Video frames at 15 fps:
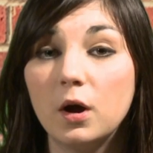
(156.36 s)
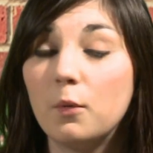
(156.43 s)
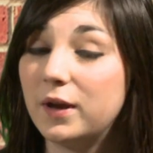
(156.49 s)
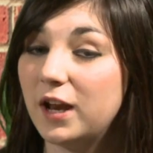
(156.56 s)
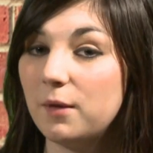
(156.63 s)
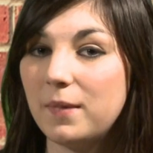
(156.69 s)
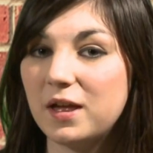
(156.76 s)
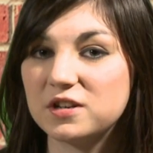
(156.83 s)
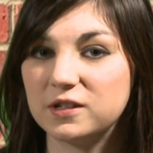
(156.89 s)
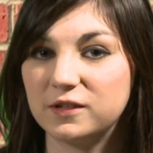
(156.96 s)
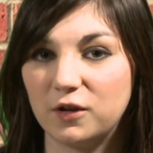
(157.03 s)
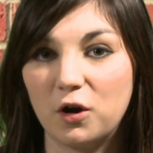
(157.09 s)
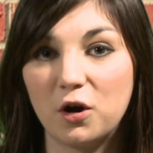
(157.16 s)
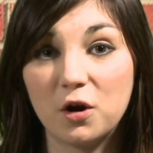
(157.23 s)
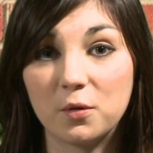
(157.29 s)
Without mentioning
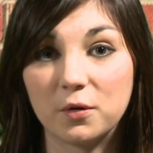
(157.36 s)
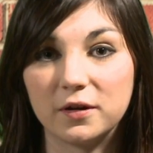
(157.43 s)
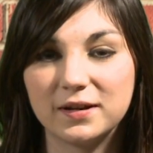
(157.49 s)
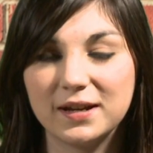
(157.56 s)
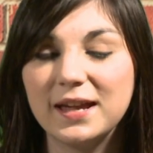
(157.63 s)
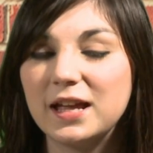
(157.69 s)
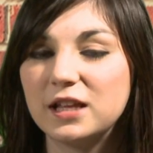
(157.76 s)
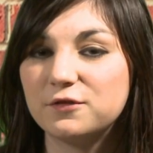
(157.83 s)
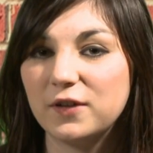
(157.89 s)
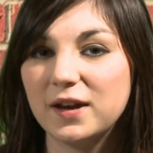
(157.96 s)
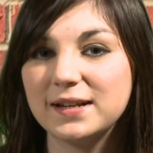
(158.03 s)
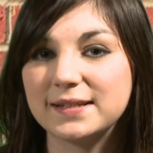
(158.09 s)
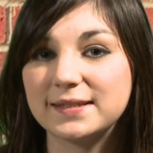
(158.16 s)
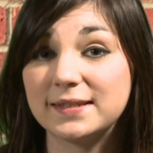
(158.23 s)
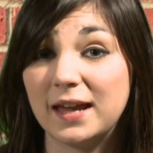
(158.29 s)
the O word, it's
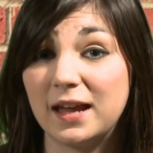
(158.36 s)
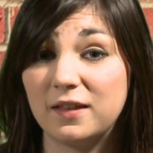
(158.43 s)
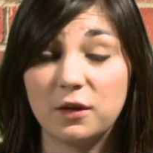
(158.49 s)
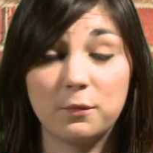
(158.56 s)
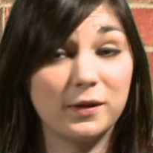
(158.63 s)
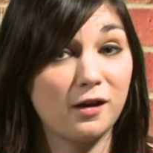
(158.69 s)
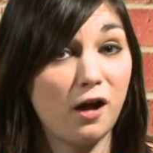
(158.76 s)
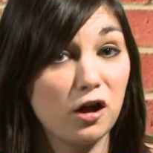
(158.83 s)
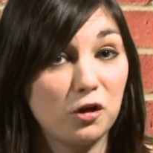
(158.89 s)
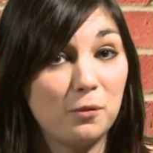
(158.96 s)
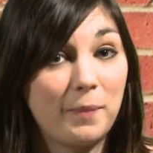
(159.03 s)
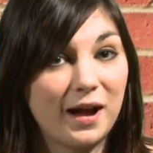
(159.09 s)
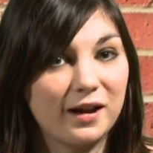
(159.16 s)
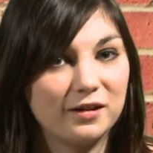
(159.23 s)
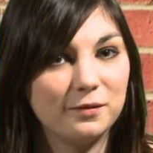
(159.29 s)
fair to say that we all come
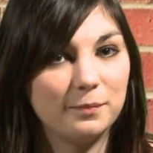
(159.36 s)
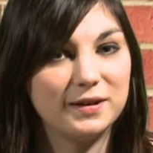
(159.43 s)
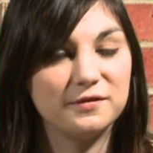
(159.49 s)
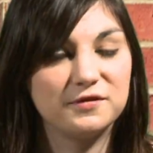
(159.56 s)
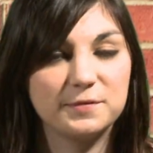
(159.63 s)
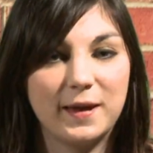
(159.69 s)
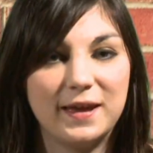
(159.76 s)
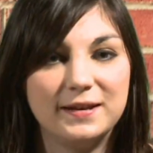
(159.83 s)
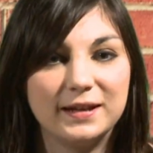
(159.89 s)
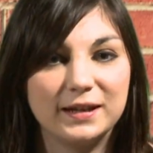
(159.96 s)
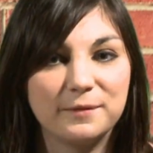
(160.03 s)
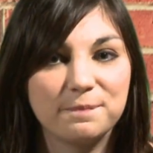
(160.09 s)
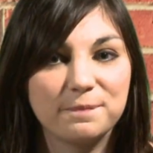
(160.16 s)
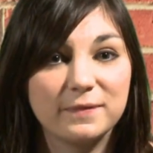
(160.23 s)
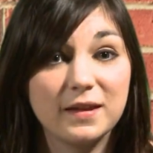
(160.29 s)
back on a bit of spending.
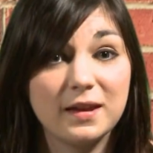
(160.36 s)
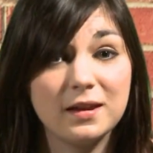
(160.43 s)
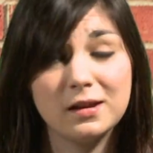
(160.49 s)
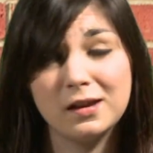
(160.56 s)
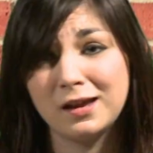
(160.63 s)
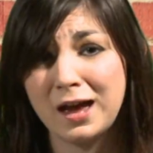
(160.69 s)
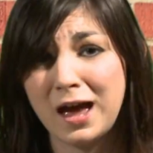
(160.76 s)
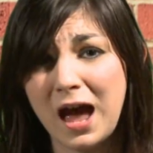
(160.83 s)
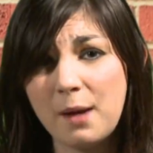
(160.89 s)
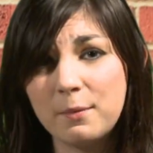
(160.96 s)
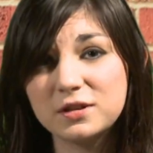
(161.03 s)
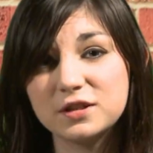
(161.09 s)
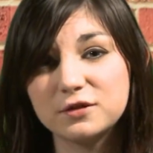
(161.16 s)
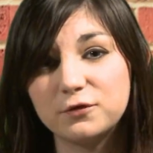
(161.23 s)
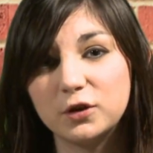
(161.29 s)
How
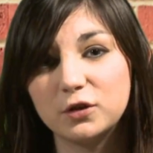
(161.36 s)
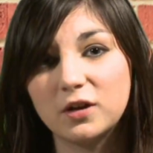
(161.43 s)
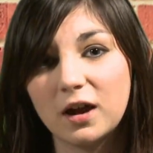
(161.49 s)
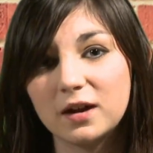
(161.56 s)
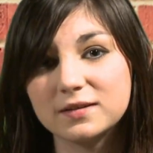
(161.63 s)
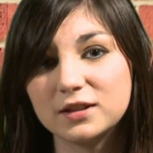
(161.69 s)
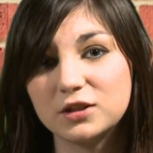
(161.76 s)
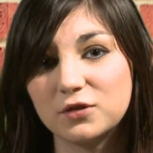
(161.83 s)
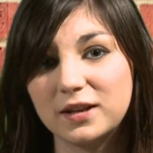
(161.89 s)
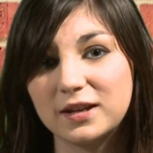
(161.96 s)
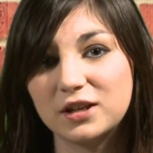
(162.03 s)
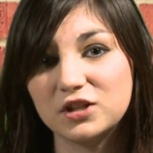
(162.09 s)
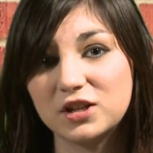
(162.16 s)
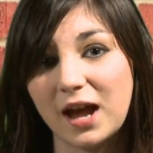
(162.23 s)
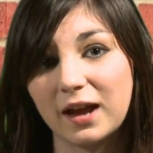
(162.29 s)
much is food costing Triona
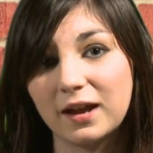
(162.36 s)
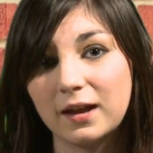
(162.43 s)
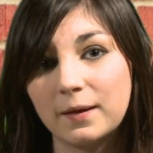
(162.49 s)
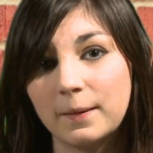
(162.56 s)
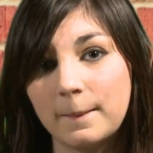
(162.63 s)
and Jack?